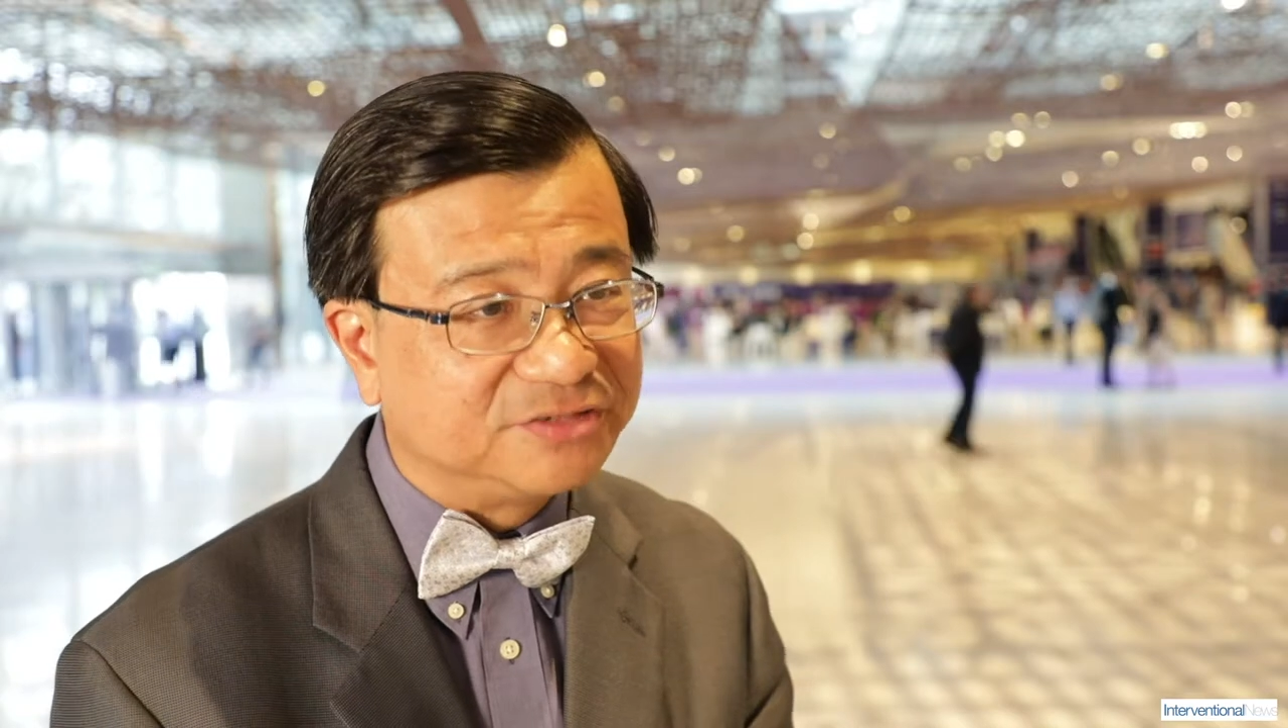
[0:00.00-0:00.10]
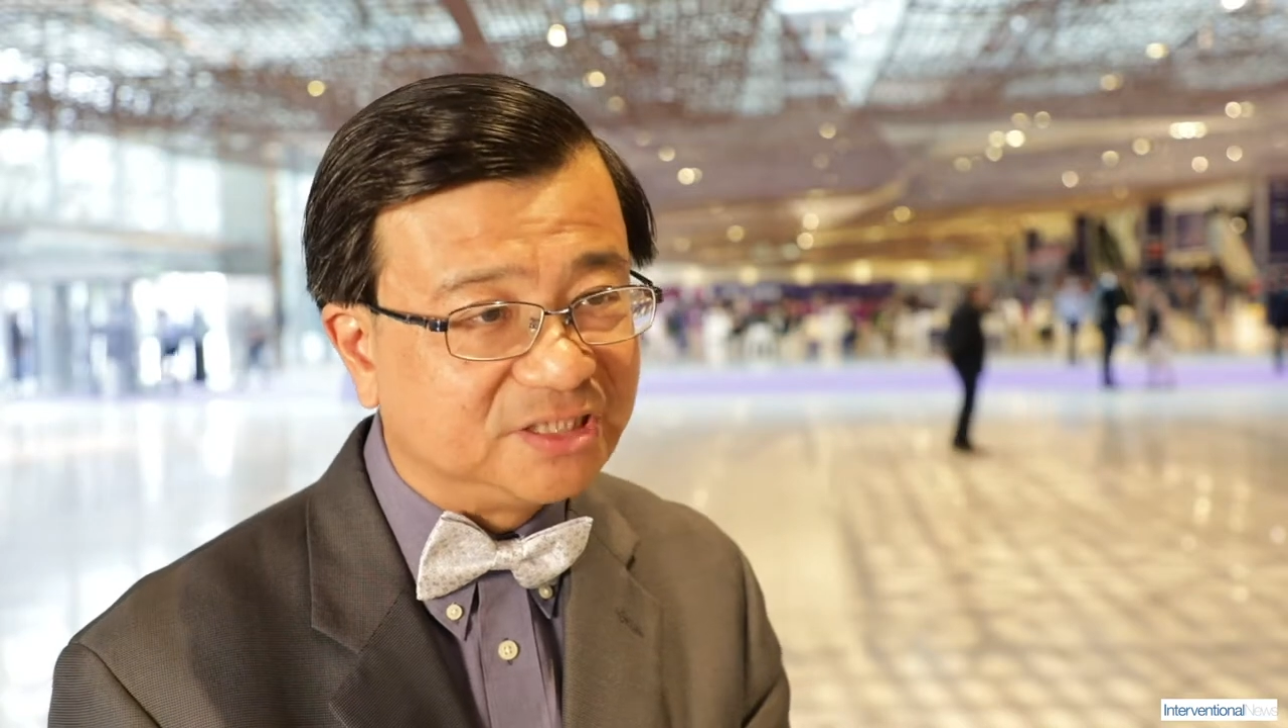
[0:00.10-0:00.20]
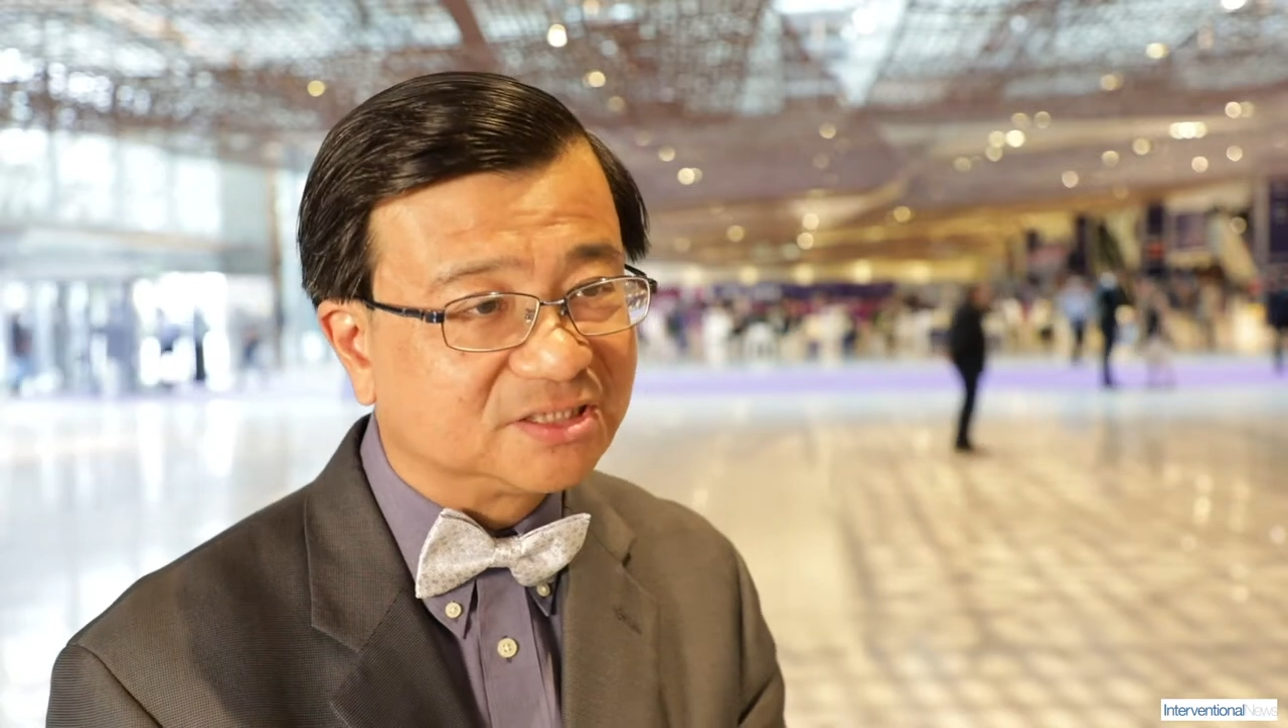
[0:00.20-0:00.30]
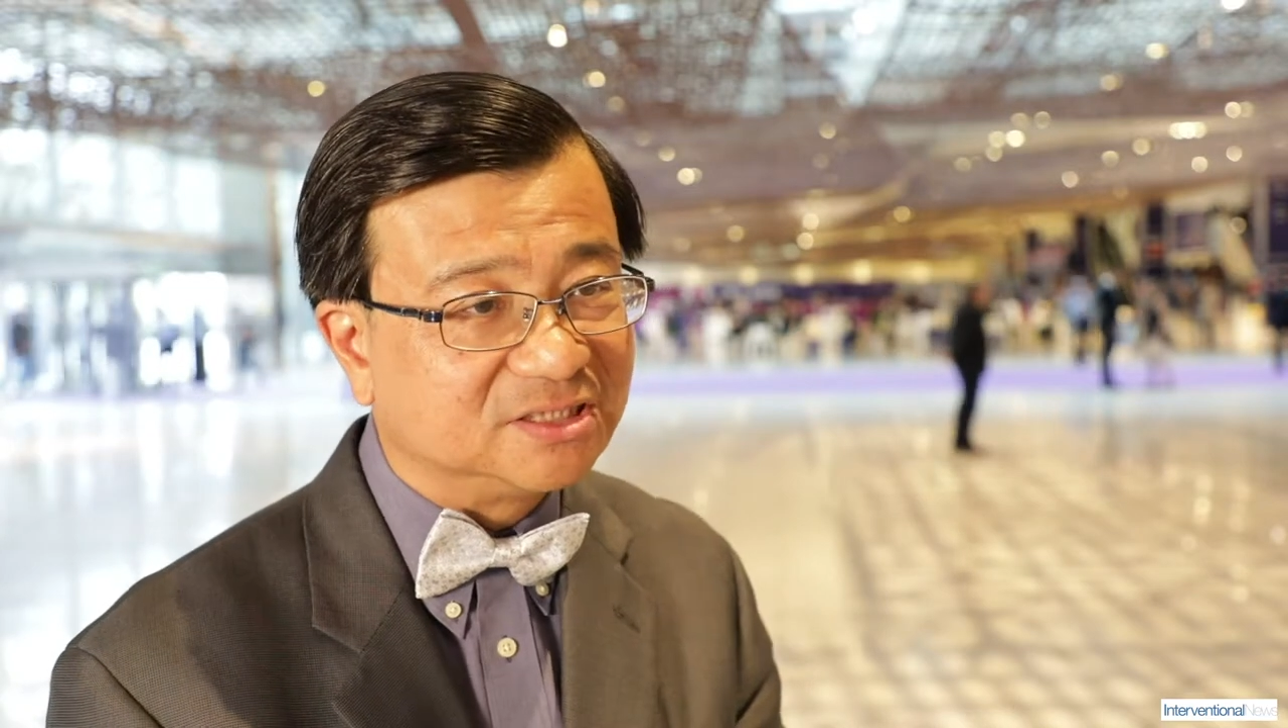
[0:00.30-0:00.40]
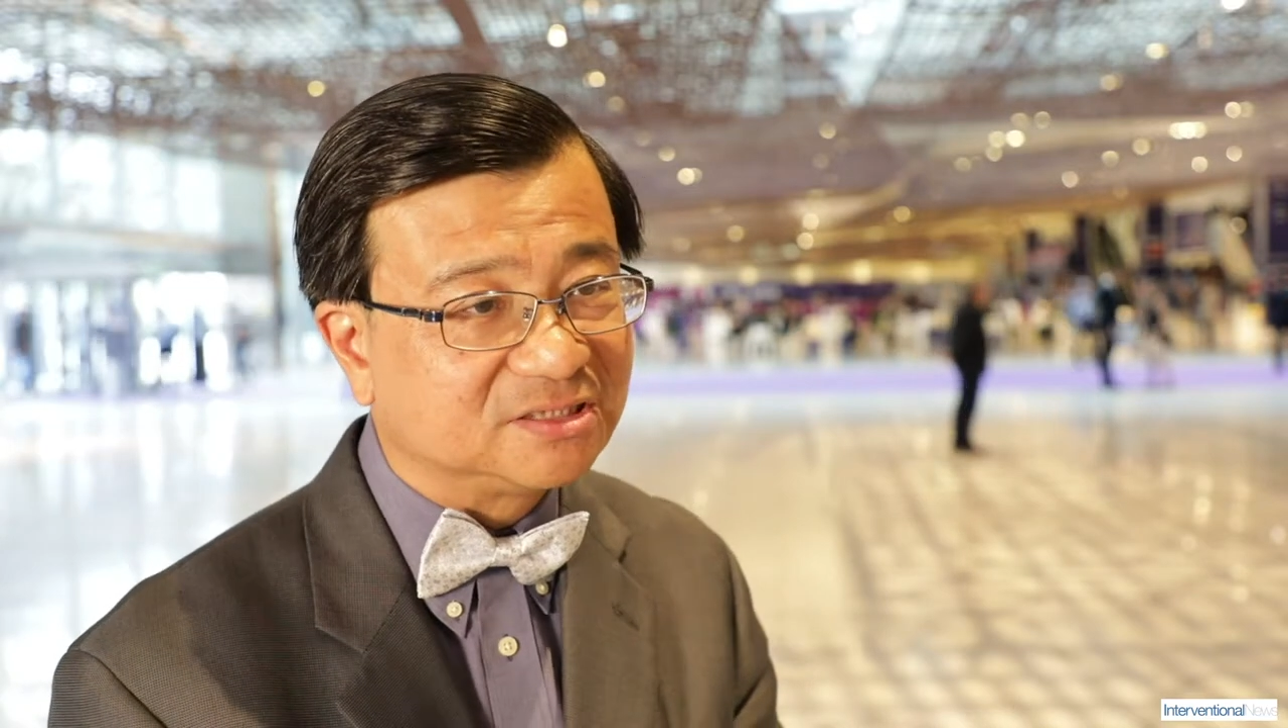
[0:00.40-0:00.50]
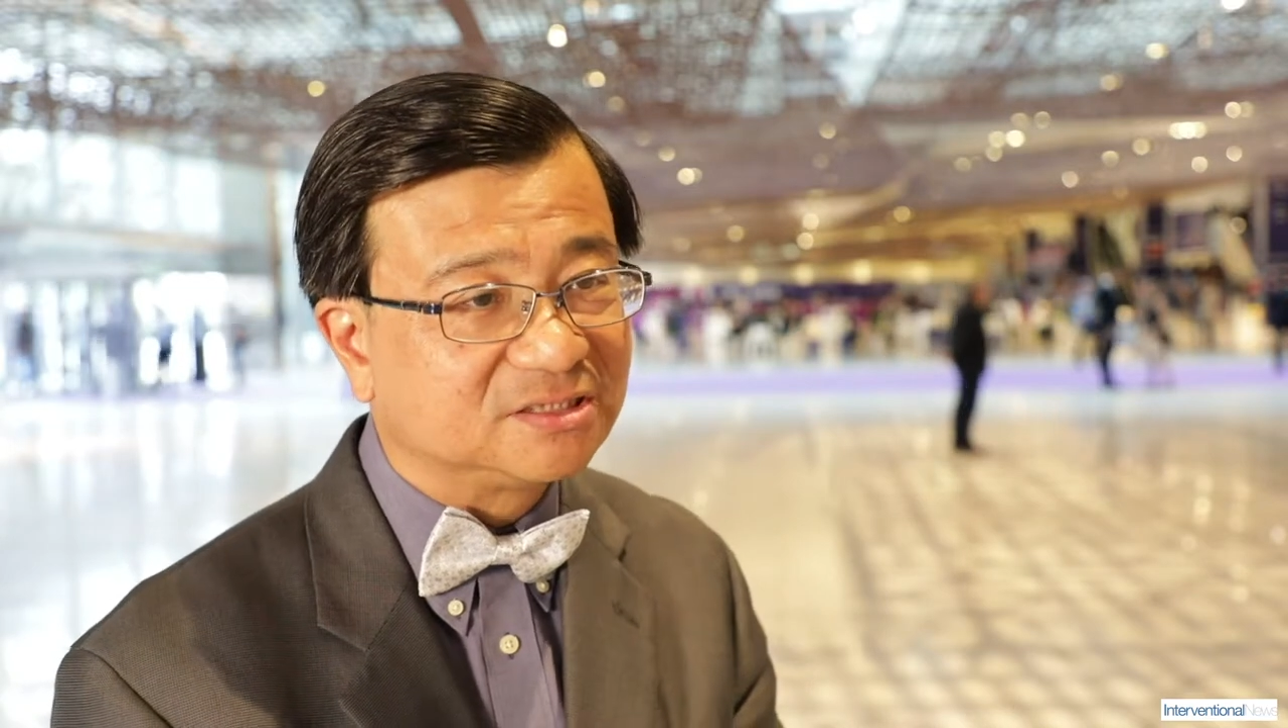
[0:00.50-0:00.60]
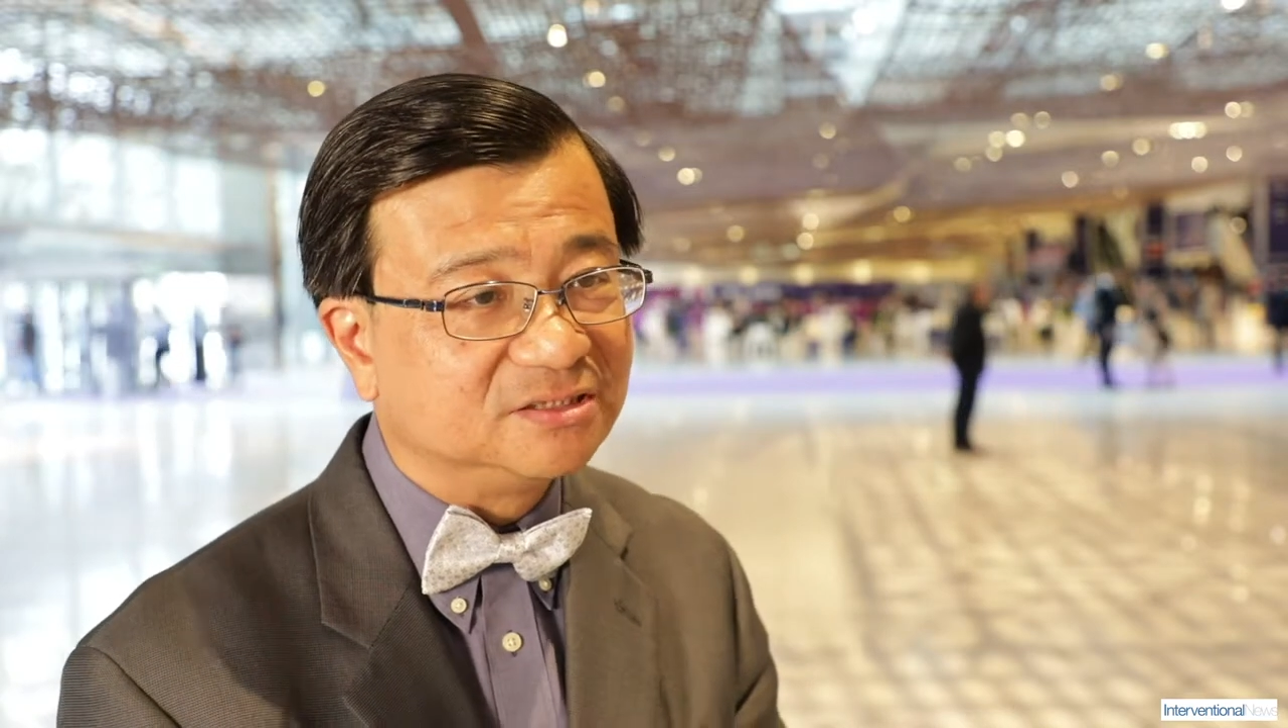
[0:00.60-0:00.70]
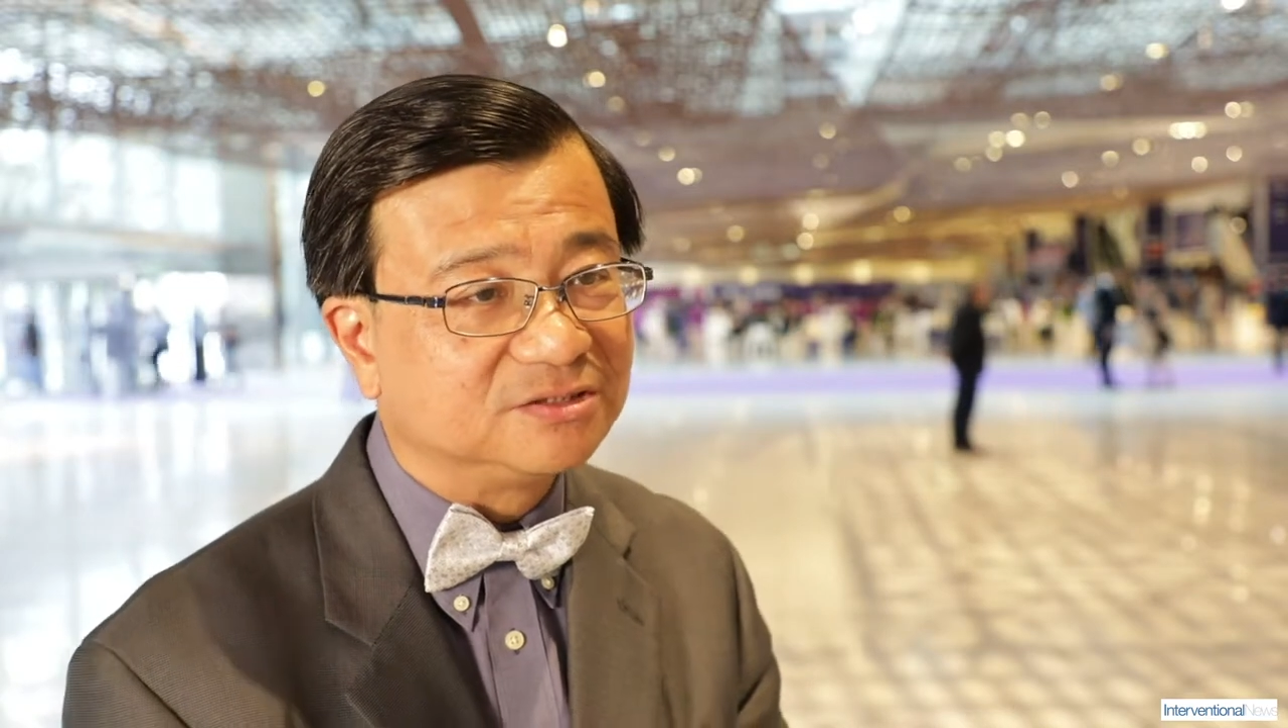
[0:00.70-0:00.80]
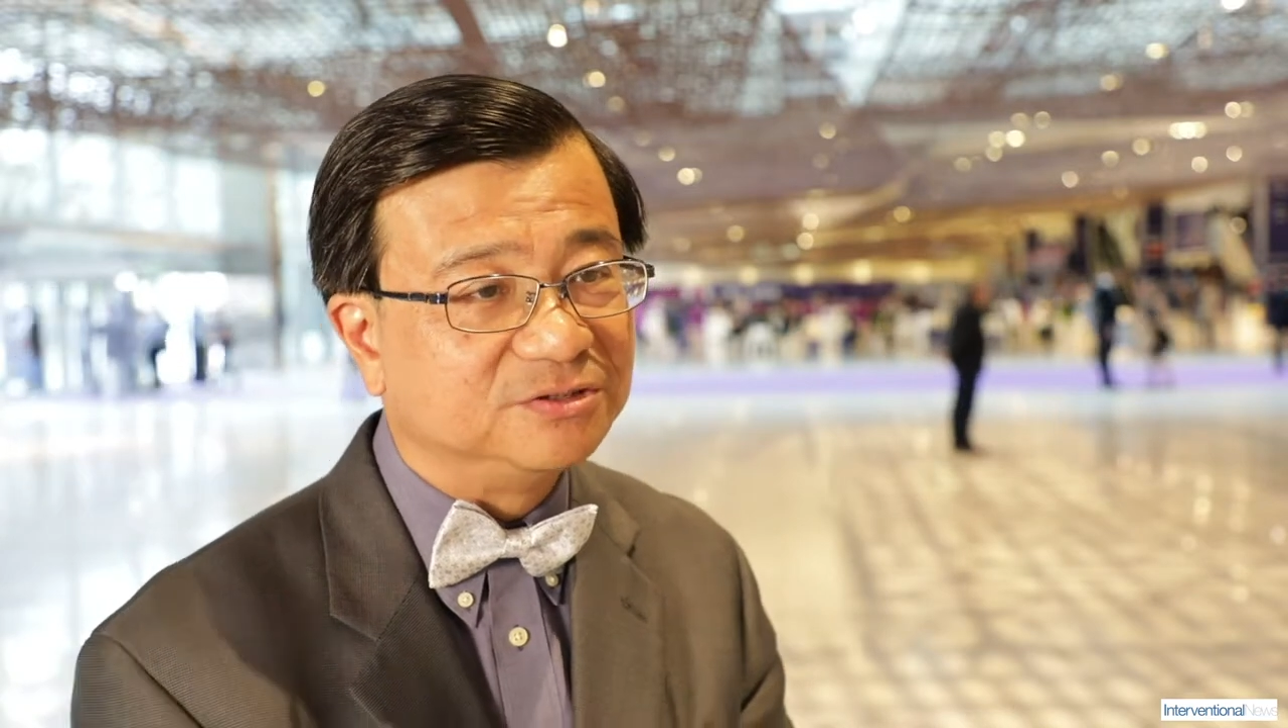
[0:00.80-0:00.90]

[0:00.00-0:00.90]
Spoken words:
reasons